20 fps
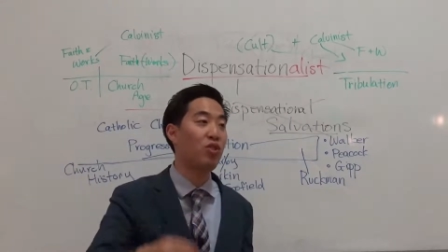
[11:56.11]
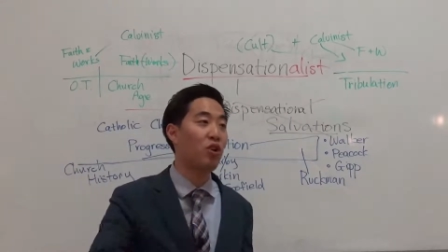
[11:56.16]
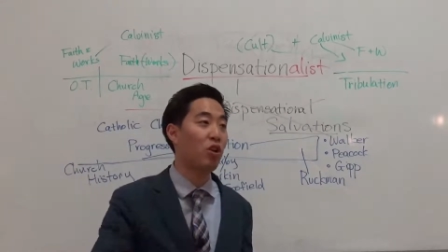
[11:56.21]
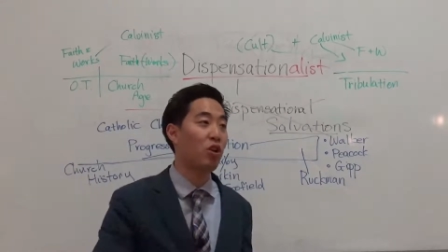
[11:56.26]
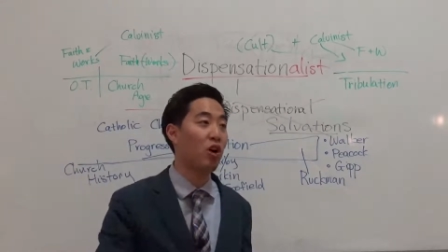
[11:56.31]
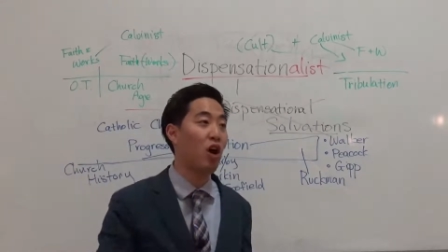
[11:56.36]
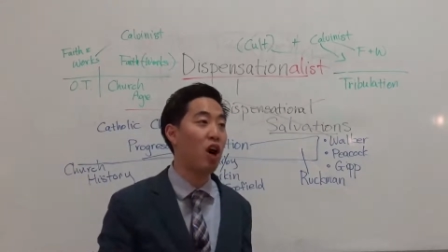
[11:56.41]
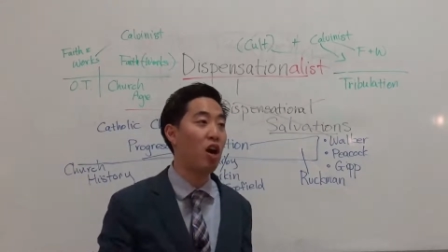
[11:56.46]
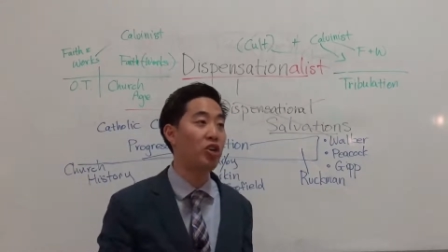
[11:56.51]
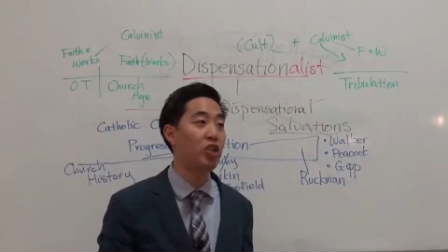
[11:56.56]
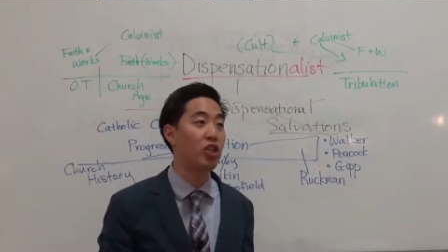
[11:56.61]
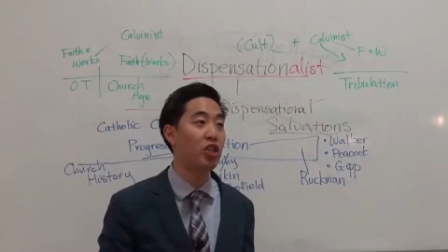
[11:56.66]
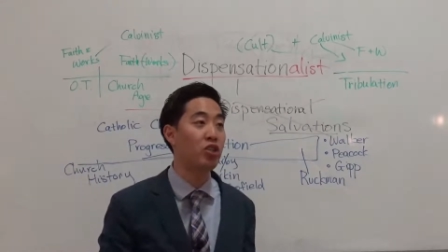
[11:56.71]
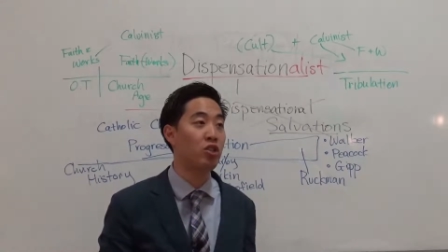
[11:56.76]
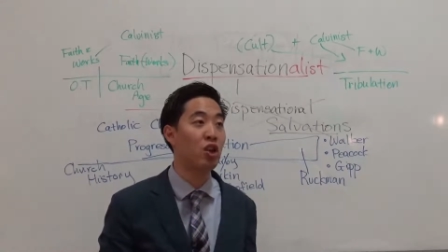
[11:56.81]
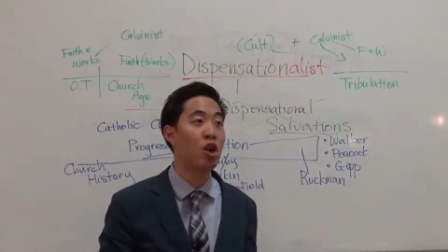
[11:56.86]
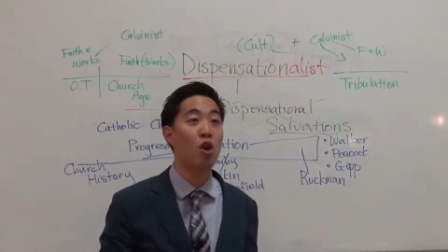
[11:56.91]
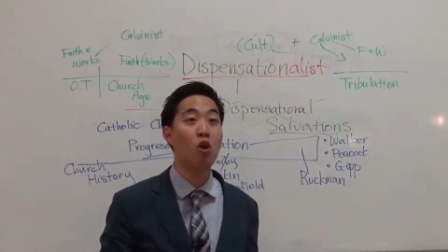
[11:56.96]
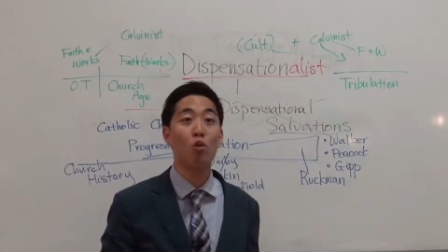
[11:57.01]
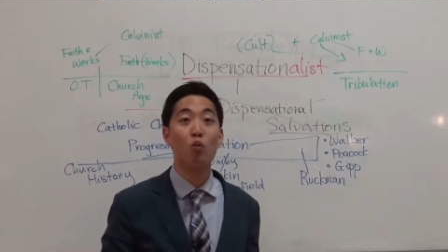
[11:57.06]
their
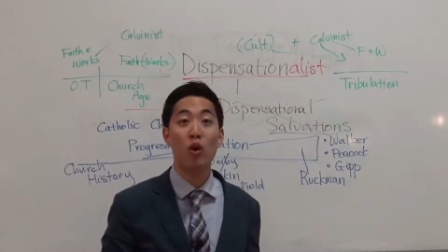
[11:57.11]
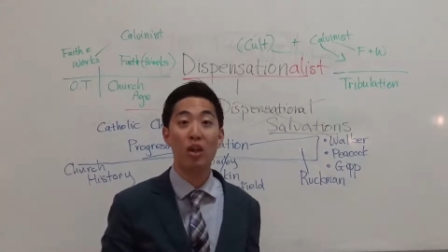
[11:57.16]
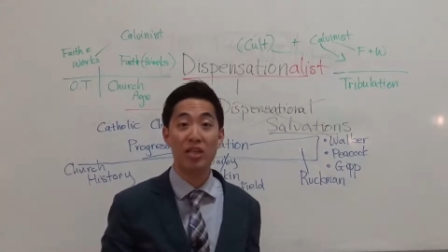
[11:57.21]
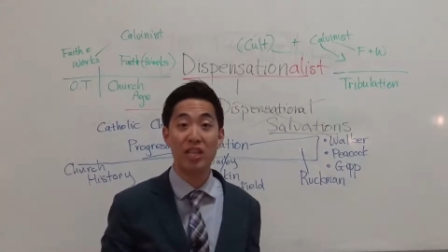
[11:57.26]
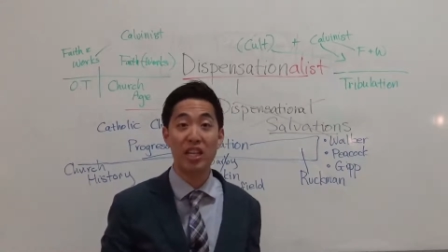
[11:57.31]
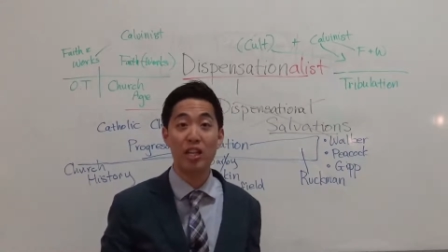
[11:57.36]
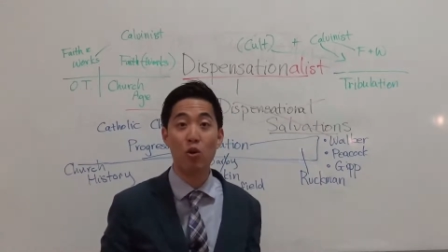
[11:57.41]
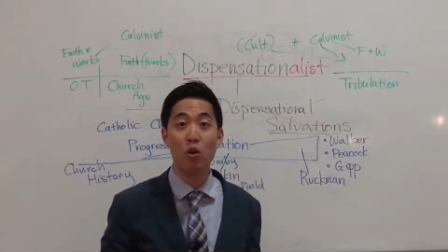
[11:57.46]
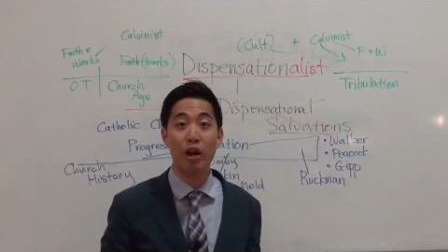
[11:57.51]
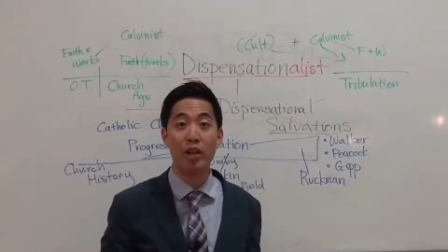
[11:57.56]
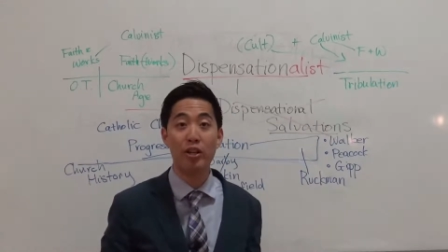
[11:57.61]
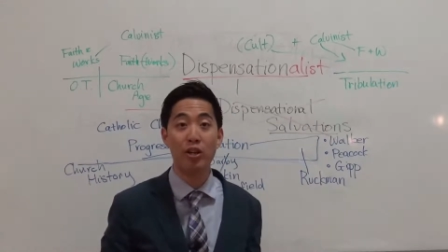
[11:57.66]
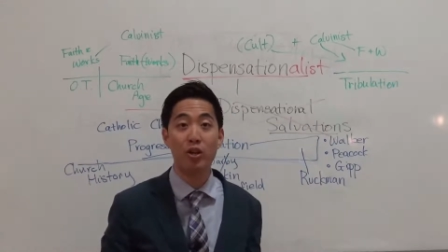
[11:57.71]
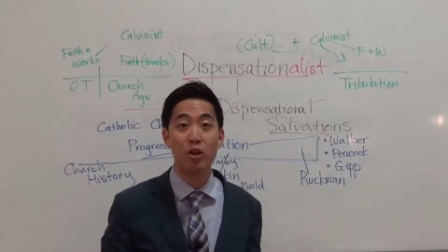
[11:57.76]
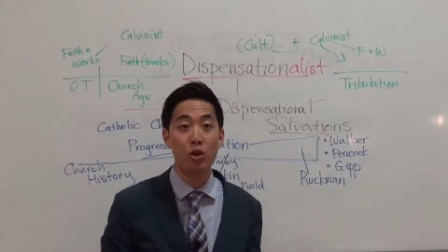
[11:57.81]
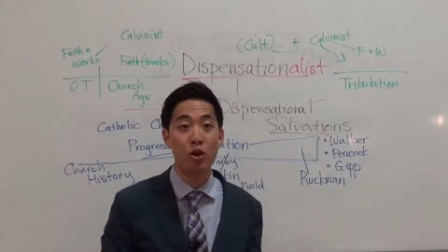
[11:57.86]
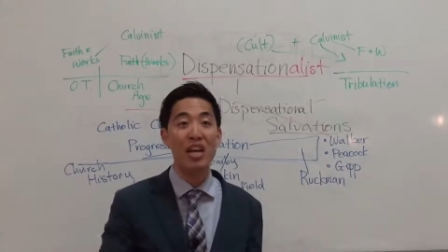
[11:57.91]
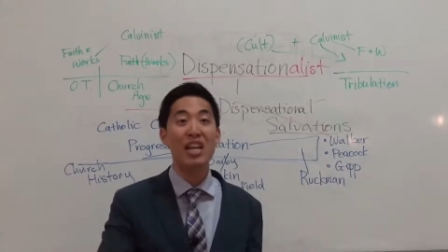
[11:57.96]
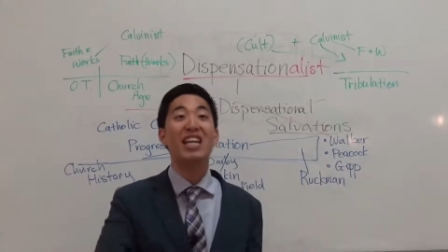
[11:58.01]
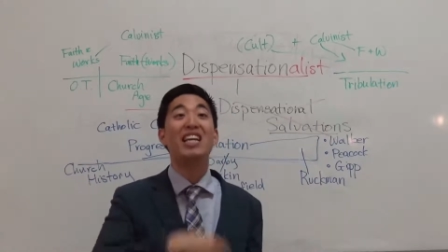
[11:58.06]
conscience, what's he going to
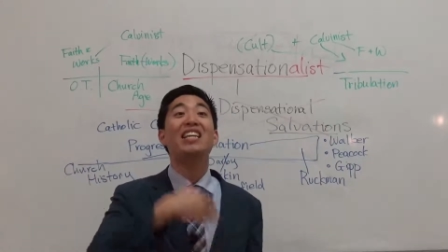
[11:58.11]
do?